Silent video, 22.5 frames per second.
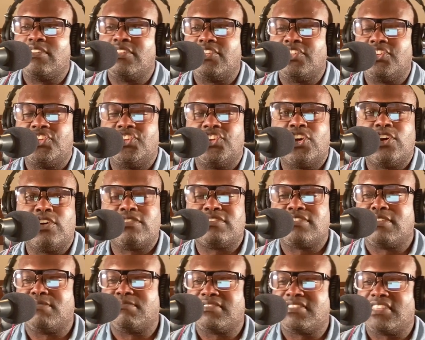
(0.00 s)
you know,
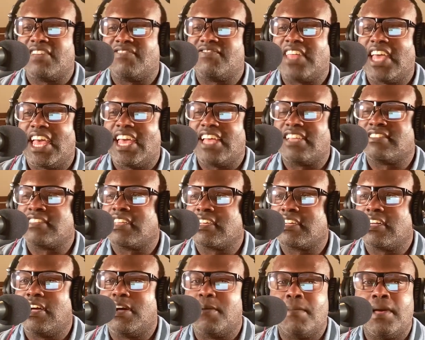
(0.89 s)
some stuff that has
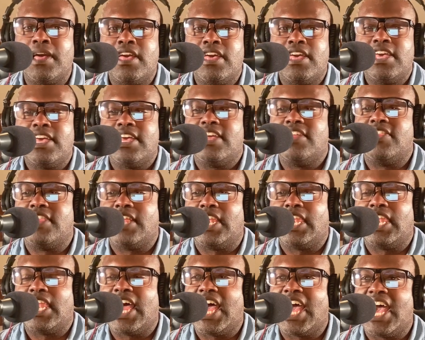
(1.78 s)
come in the
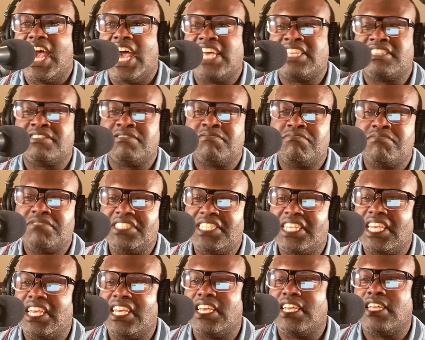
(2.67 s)
last
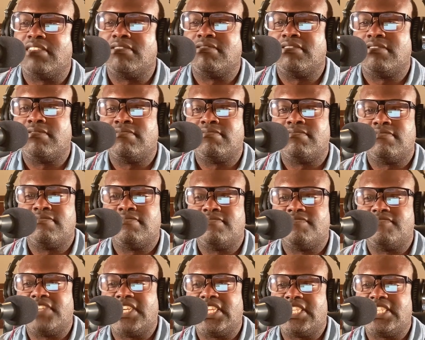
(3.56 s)
10,
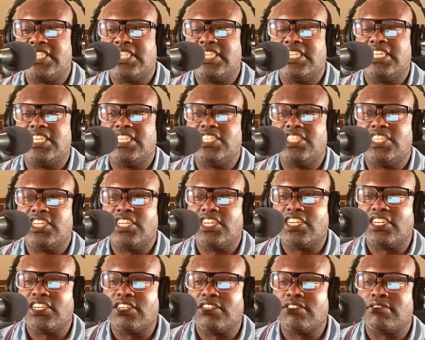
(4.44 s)
15
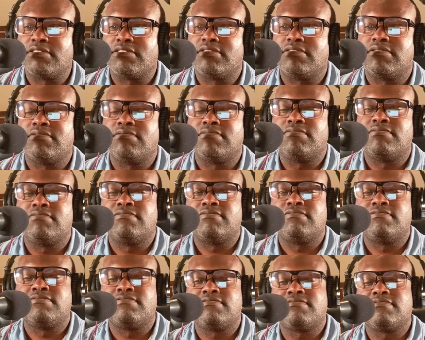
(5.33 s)
years.
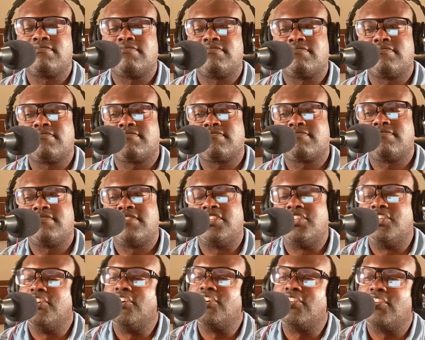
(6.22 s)

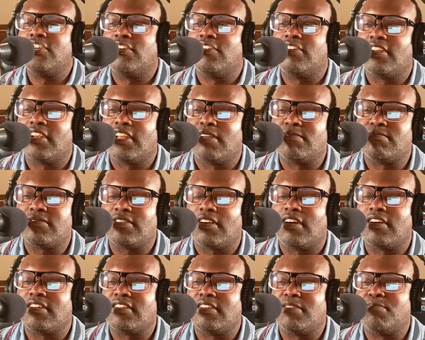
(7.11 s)
You'll know what I'm
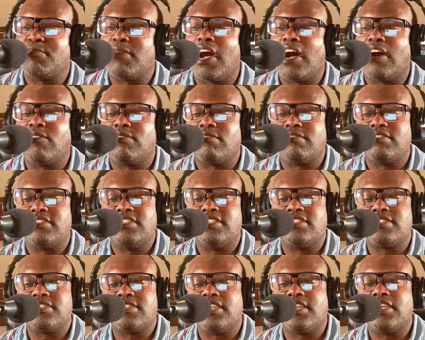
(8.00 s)
talking about when you
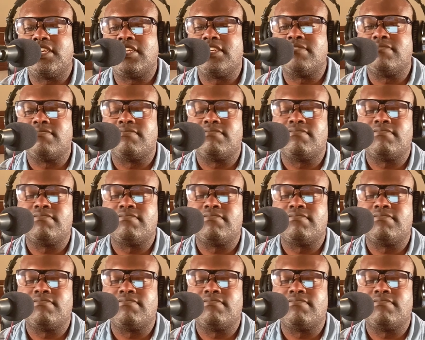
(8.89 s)
see it.